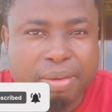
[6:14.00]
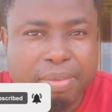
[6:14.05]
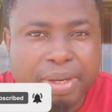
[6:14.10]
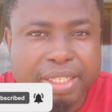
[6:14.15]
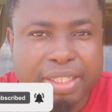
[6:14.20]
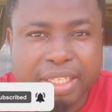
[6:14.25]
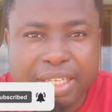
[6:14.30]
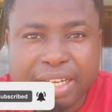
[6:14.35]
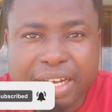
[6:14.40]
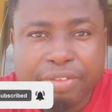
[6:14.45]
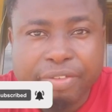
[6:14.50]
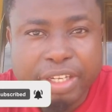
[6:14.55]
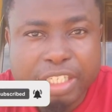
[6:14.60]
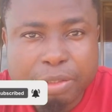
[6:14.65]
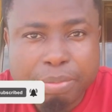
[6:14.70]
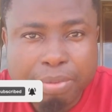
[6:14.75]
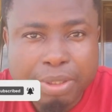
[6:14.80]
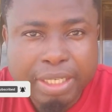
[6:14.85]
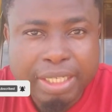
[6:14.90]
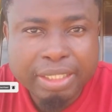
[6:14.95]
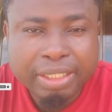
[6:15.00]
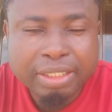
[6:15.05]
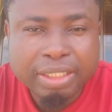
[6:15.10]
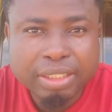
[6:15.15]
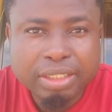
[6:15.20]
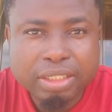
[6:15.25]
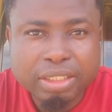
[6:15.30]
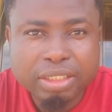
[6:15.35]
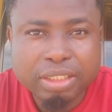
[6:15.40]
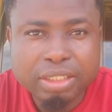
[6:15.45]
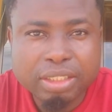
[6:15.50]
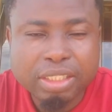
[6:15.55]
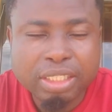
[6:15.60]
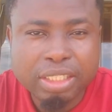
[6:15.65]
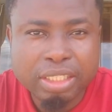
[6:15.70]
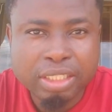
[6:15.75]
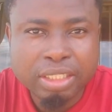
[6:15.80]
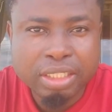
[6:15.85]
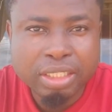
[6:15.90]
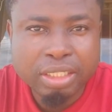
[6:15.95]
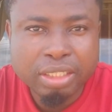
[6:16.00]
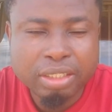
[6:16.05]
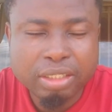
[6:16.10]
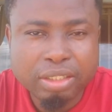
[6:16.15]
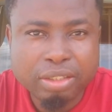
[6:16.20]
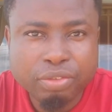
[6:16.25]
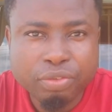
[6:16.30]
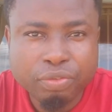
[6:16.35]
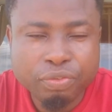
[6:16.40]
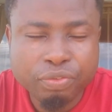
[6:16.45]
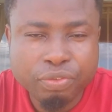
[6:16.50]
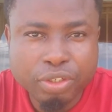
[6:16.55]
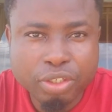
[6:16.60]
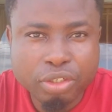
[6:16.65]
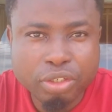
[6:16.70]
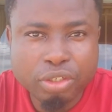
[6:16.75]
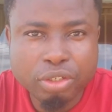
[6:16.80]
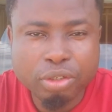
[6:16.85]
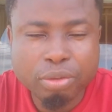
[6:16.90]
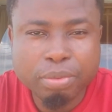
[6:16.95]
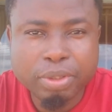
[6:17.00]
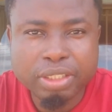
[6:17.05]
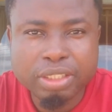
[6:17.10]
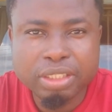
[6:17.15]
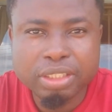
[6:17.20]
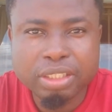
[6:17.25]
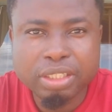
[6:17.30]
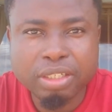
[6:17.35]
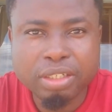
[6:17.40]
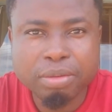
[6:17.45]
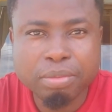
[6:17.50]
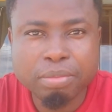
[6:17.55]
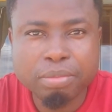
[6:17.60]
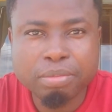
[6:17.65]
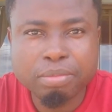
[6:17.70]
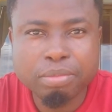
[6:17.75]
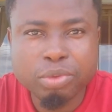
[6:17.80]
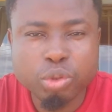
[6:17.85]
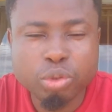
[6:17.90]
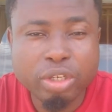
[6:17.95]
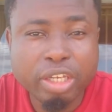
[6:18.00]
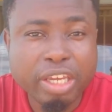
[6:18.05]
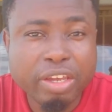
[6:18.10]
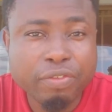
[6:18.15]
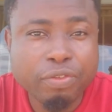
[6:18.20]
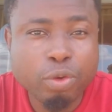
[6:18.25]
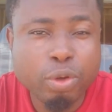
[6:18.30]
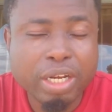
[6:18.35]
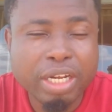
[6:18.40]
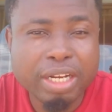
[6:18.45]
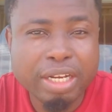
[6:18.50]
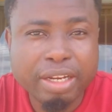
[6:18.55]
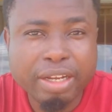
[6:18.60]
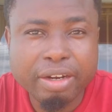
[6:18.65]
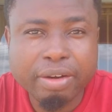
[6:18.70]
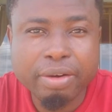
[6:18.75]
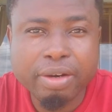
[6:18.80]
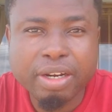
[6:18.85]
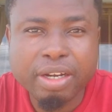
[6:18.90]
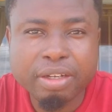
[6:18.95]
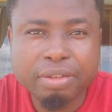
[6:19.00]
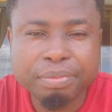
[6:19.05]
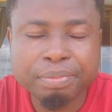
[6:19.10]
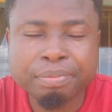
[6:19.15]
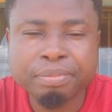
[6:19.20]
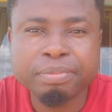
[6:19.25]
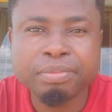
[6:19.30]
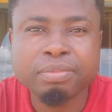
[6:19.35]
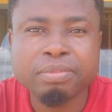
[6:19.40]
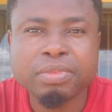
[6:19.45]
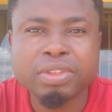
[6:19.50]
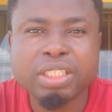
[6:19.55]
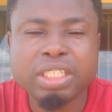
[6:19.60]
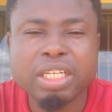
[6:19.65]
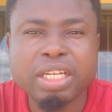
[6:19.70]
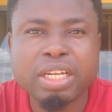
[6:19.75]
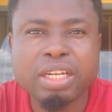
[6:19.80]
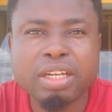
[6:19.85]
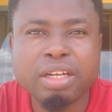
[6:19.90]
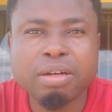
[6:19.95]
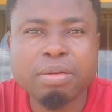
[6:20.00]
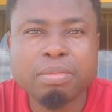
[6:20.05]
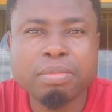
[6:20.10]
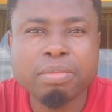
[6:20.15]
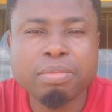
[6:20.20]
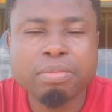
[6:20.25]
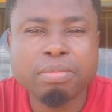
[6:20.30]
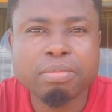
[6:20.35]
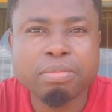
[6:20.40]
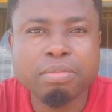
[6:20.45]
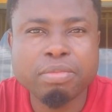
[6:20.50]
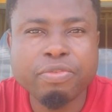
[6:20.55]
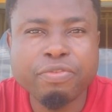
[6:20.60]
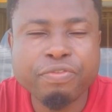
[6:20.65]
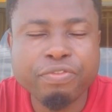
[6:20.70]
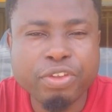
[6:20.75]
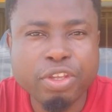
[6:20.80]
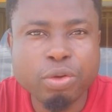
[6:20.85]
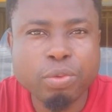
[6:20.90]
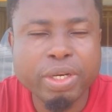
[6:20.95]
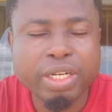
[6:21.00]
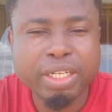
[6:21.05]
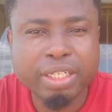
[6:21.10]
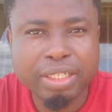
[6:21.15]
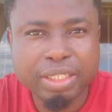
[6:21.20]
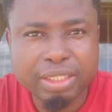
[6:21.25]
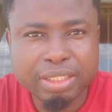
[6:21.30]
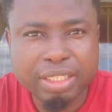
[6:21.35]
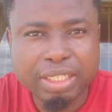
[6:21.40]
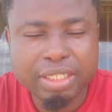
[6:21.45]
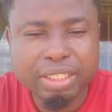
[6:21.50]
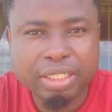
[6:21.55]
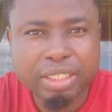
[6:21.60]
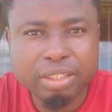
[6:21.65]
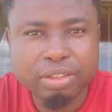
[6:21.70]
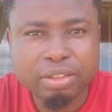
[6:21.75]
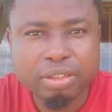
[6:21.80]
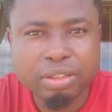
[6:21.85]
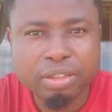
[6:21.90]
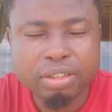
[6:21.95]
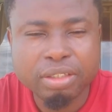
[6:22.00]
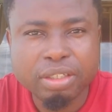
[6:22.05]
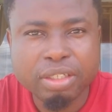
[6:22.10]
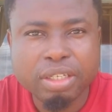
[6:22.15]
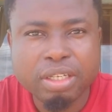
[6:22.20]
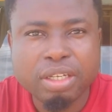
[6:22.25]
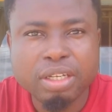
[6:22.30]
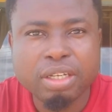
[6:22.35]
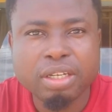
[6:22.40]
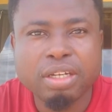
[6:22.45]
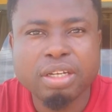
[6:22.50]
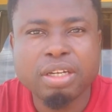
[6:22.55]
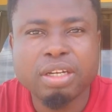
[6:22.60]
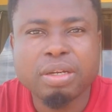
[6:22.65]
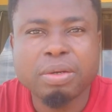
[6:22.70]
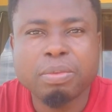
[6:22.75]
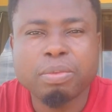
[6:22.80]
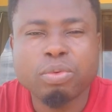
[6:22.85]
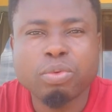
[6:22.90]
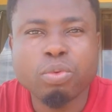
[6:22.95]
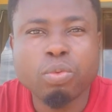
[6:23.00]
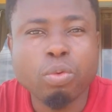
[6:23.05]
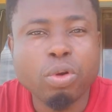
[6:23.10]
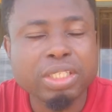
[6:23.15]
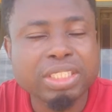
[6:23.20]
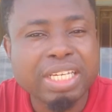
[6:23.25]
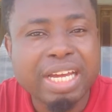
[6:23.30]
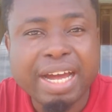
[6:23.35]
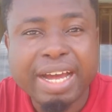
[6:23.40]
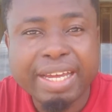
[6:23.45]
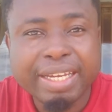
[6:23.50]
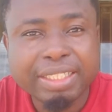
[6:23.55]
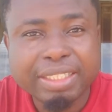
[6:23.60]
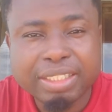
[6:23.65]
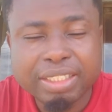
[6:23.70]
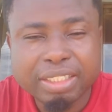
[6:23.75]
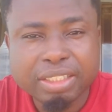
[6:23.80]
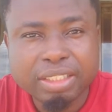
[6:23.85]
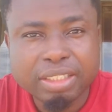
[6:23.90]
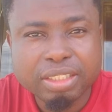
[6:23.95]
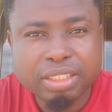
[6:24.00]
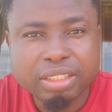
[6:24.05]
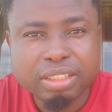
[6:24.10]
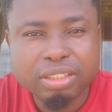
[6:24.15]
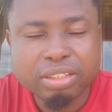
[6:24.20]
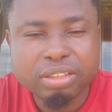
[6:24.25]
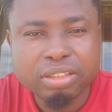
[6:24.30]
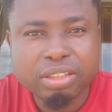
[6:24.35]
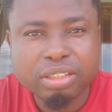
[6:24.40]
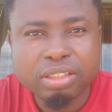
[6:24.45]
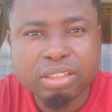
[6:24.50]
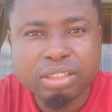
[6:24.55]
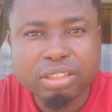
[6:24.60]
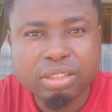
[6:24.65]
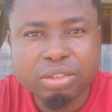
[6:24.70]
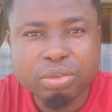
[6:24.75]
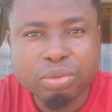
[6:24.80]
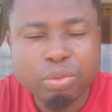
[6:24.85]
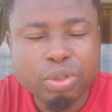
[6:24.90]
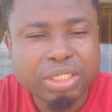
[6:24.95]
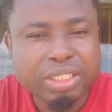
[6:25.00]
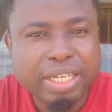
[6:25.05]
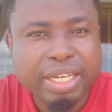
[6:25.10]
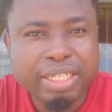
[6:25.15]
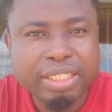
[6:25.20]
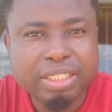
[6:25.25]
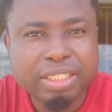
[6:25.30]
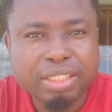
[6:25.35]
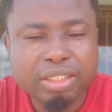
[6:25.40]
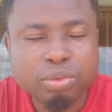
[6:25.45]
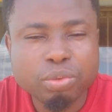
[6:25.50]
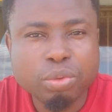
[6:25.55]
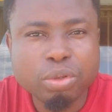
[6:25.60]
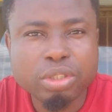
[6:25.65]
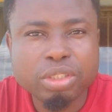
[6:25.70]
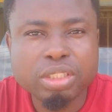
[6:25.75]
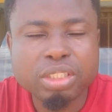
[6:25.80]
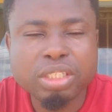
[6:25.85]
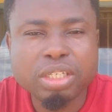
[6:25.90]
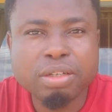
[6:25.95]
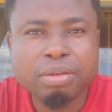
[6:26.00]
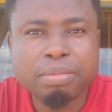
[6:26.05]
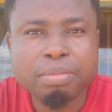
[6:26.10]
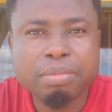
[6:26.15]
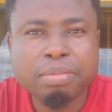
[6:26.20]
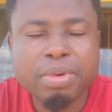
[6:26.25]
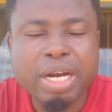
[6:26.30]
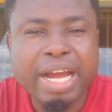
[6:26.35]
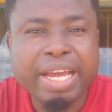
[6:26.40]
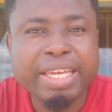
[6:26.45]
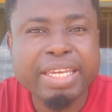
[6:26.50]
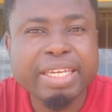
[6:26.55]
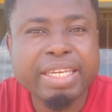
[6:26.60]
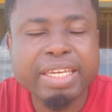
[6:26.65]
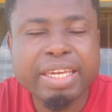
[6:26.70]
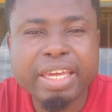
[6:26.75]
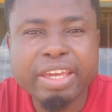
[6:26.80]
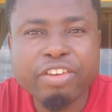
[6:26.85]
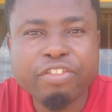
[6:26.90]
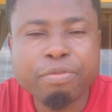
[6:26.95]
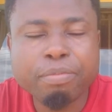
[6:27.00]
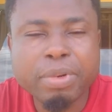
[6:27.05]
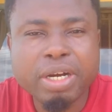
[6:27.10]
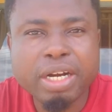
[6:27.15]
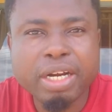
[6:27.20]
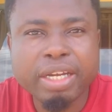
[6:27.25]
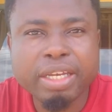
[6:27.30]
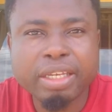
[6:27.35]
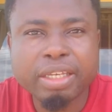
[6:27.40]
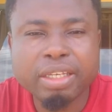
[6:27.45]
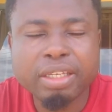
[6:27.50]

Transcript: I think I've explained it in the video, but um, to give you a clearer um, view and understanding, what I did, what I did was um, I gave my